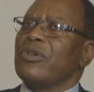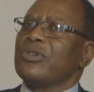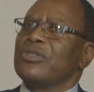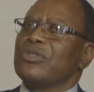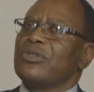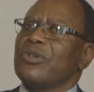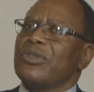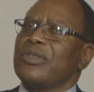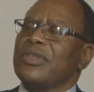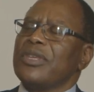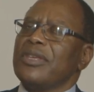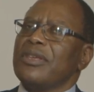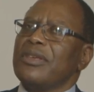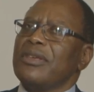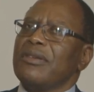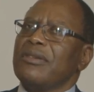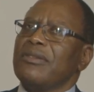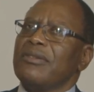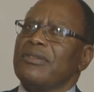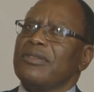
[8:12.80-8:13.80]
Also
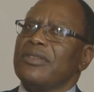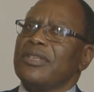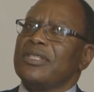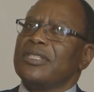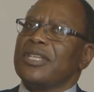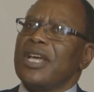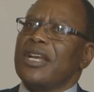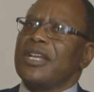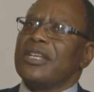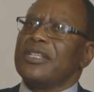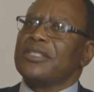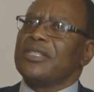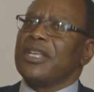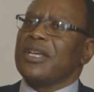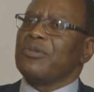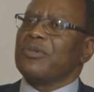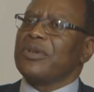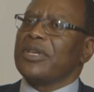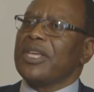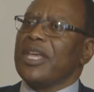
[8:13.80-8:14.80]
the challenge
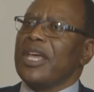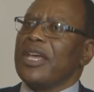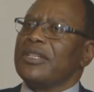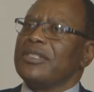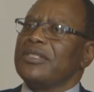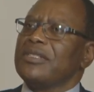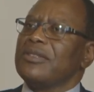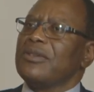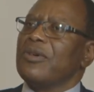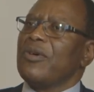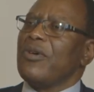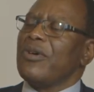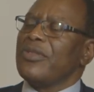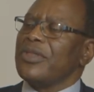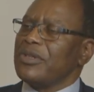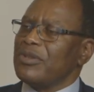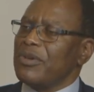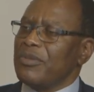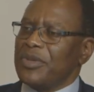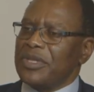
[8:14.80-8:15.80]
that we get on
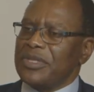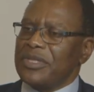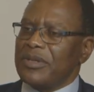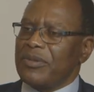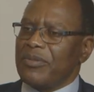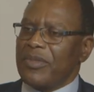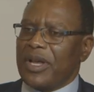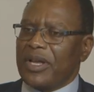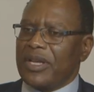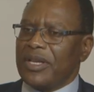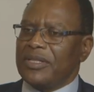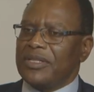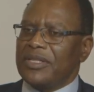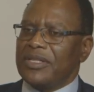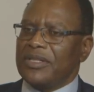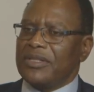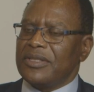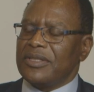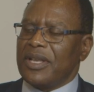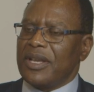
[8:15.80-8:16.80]
the domestic market
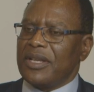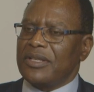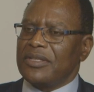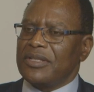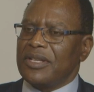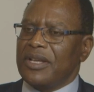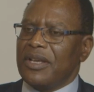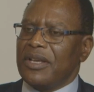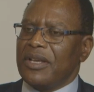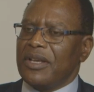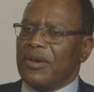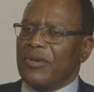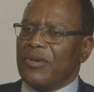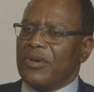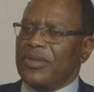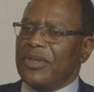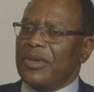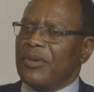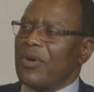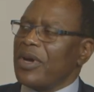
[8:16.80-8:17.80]
is mm-hmm. that
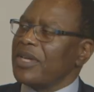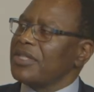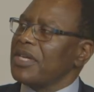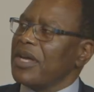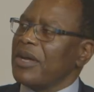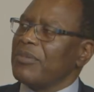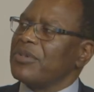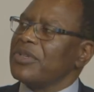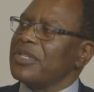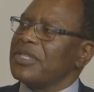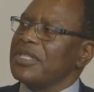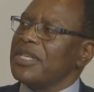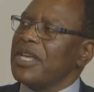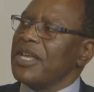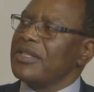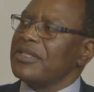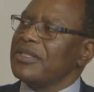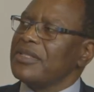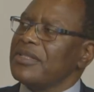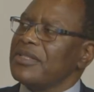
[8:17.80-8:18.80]
when the kwacha
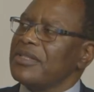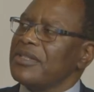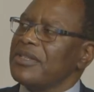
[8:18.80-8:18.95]
appreciates,